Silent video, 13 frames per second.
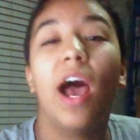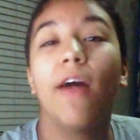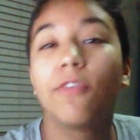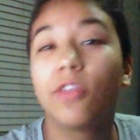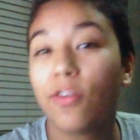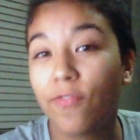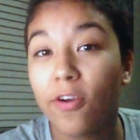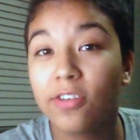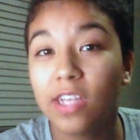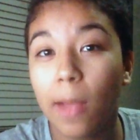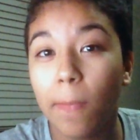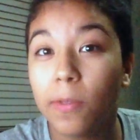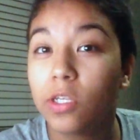After the first
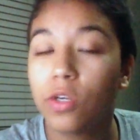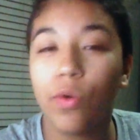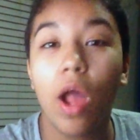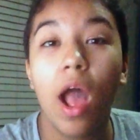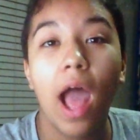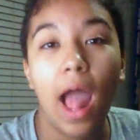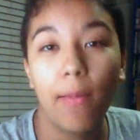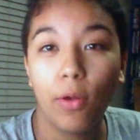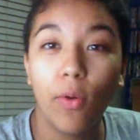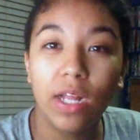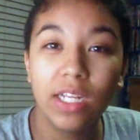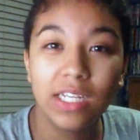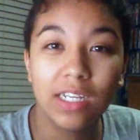episode, I'm
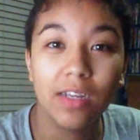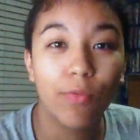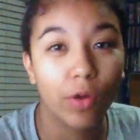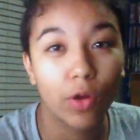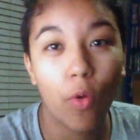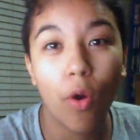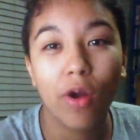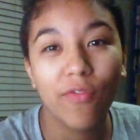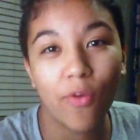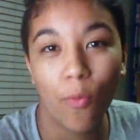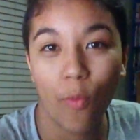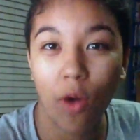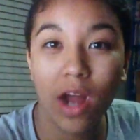going to record
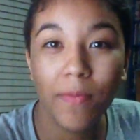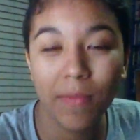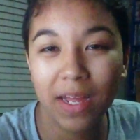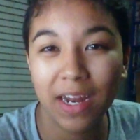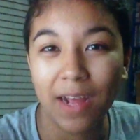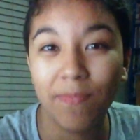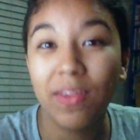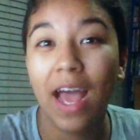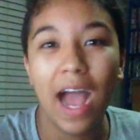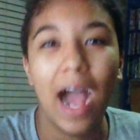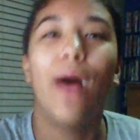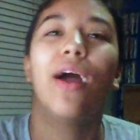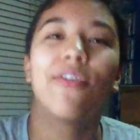for 1 minute
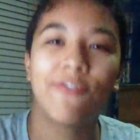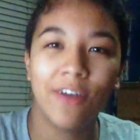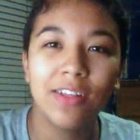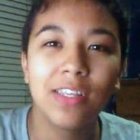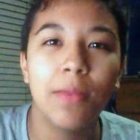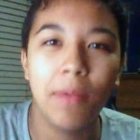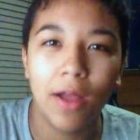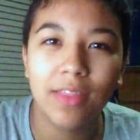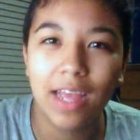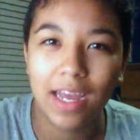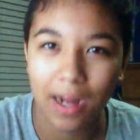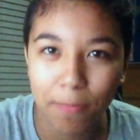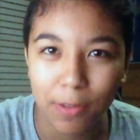how I felt about
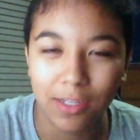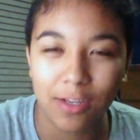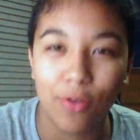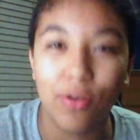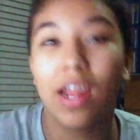that episode,